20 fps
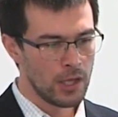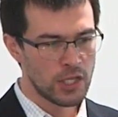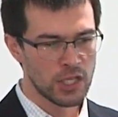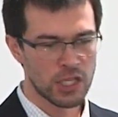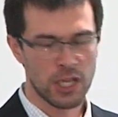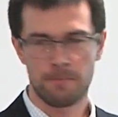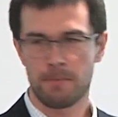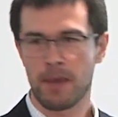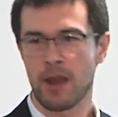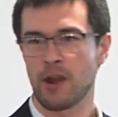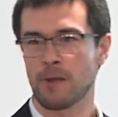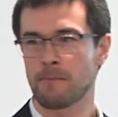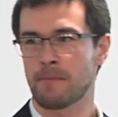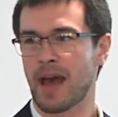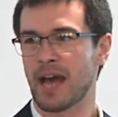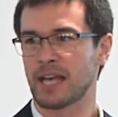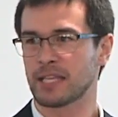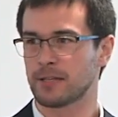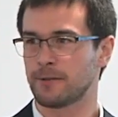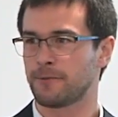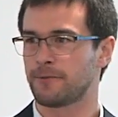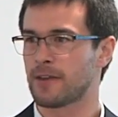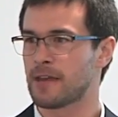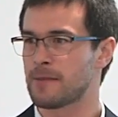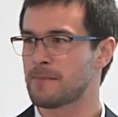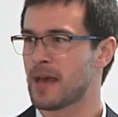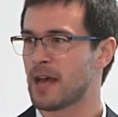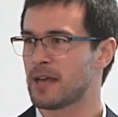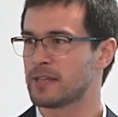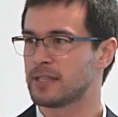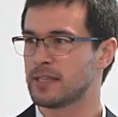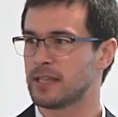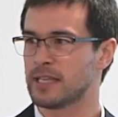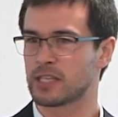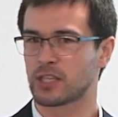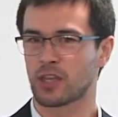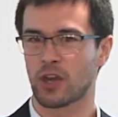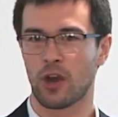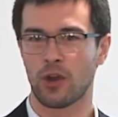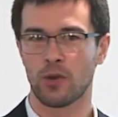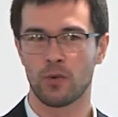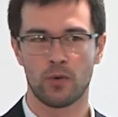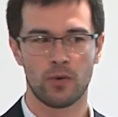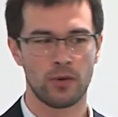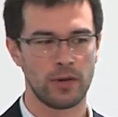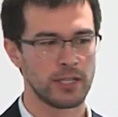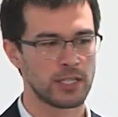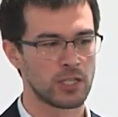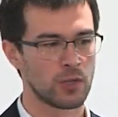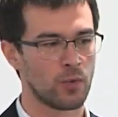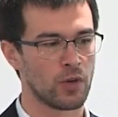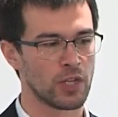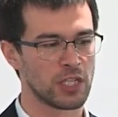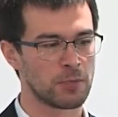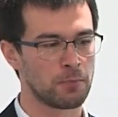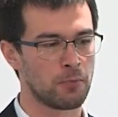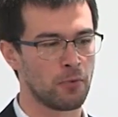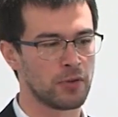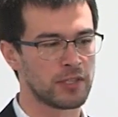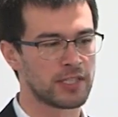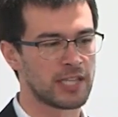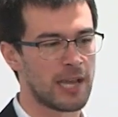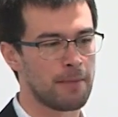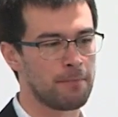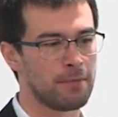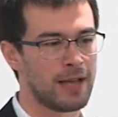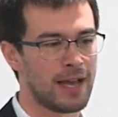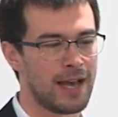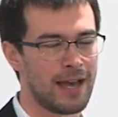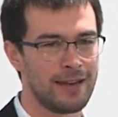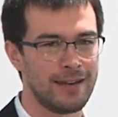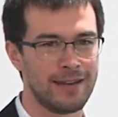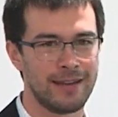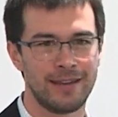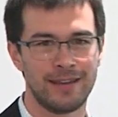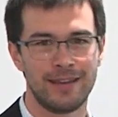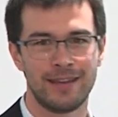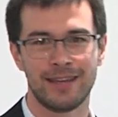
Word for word: Just comparing males and females in this cohort as to what sports they played,